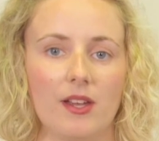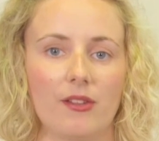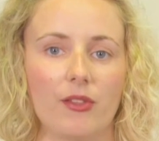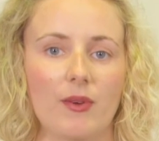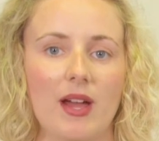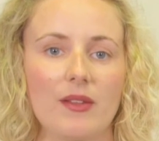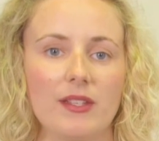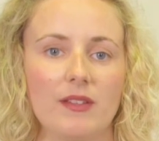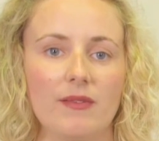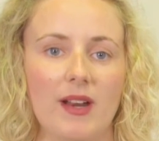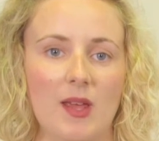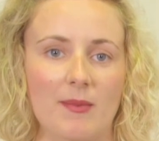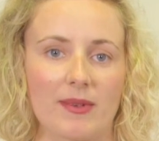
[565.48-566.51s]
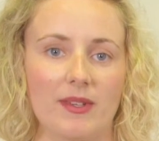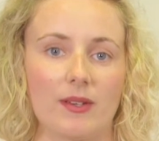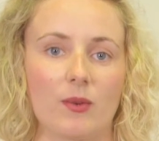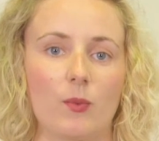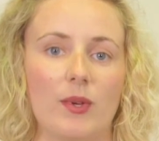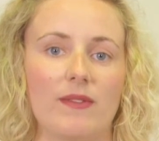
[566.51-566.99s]
Throughout the development,
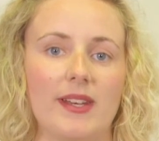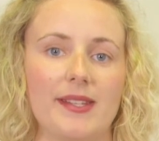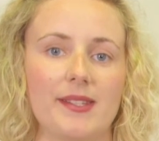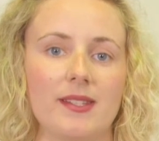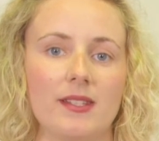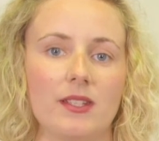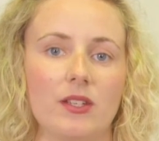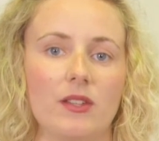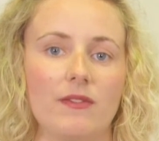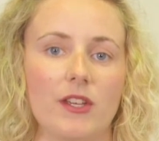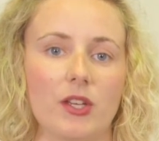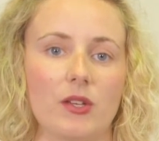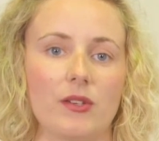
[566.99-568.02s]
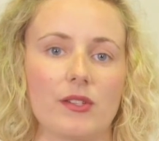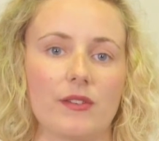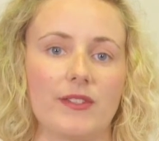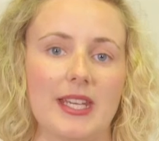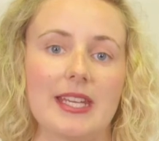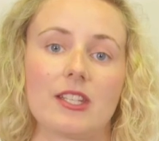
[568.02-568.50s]
we've listened to the views of
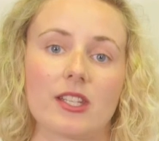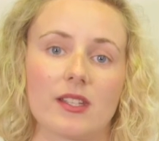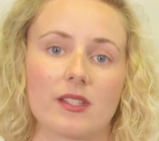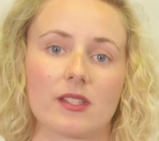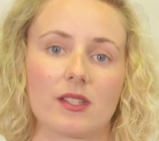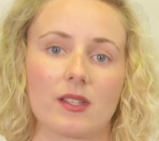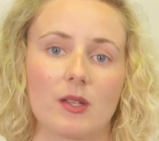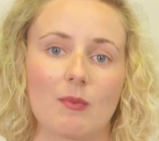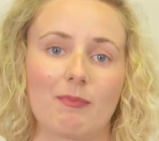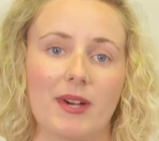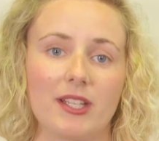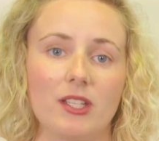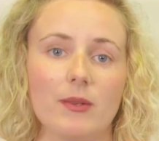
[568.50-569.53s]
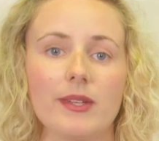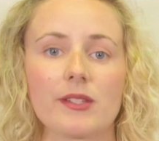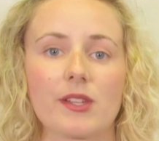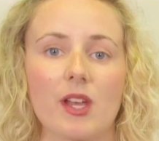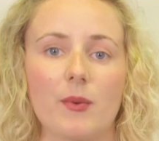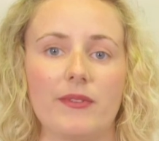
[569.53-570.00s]
teachers. By doing
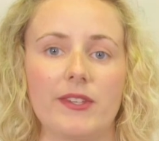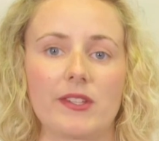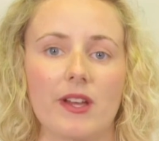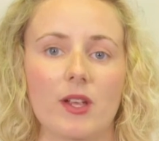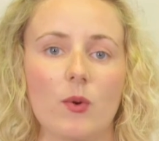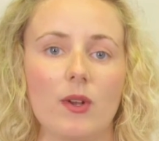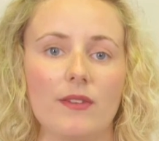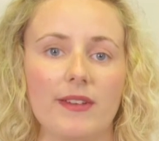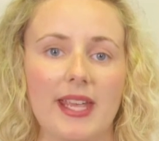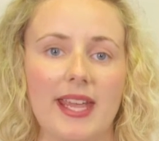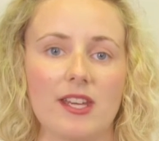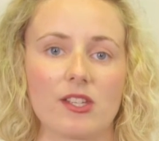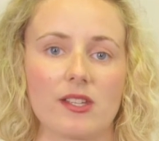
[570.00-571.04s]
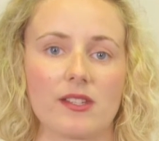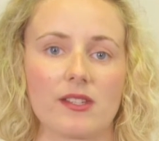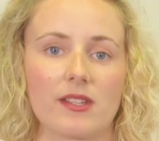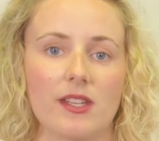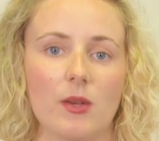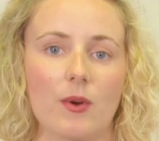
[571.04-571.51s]
so, we've designed qualifications
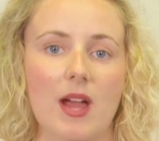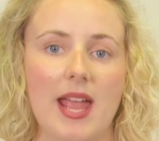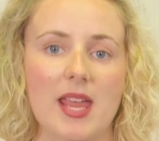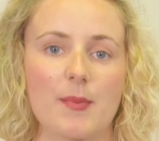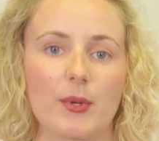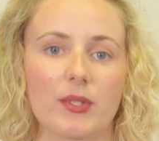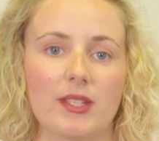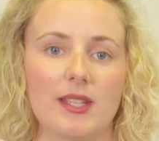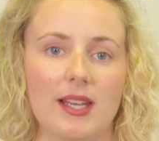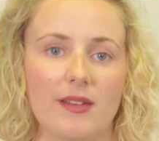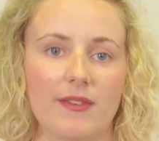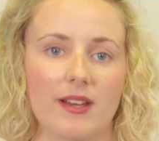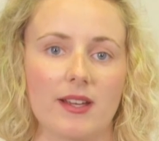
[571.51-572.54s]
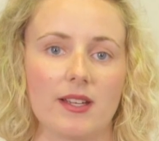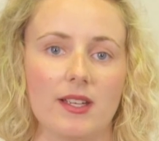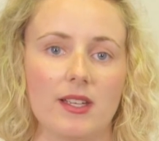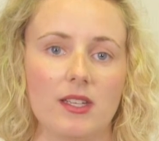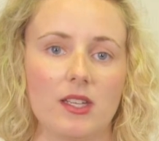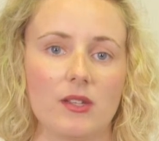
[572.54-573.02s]
that you are able to deliver
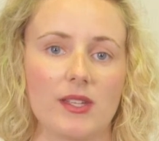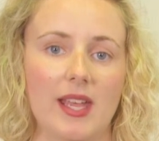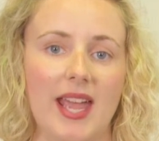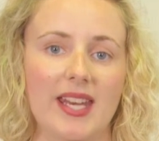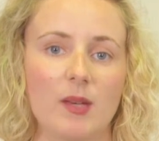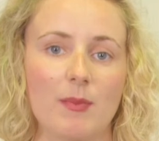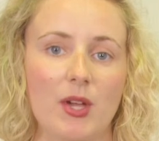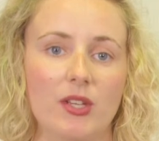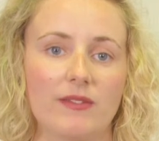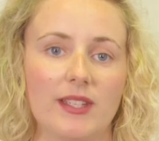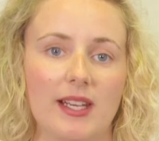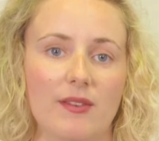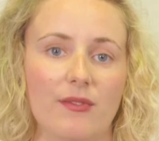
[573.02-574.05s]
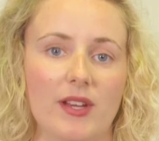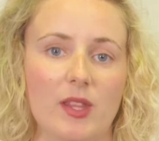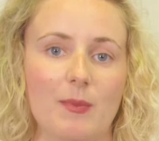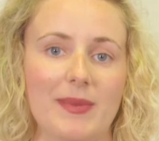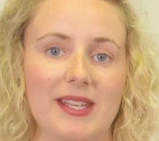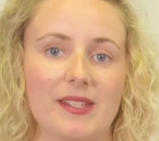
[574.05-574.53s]
using any mode of delivery
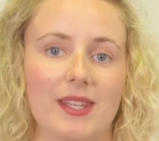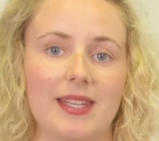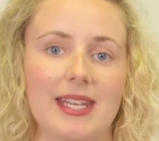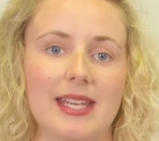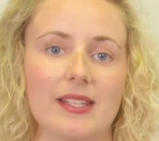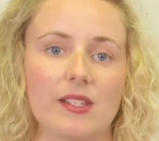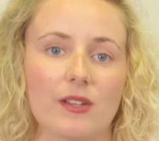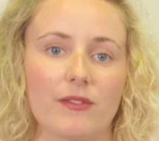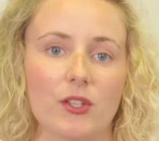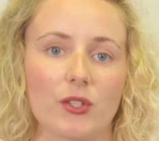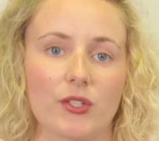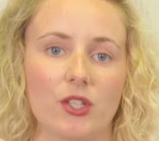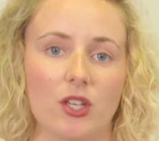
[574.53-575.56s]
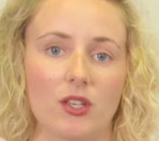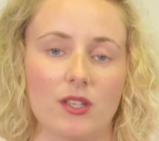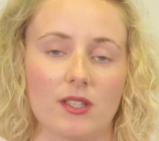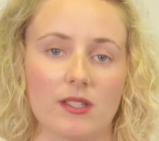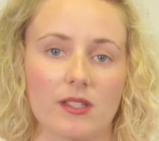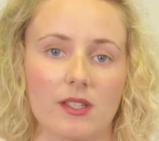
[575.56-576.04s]
that meets the needs of your
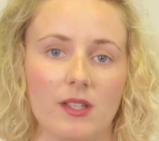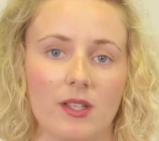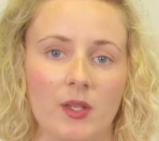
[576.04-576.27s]
students.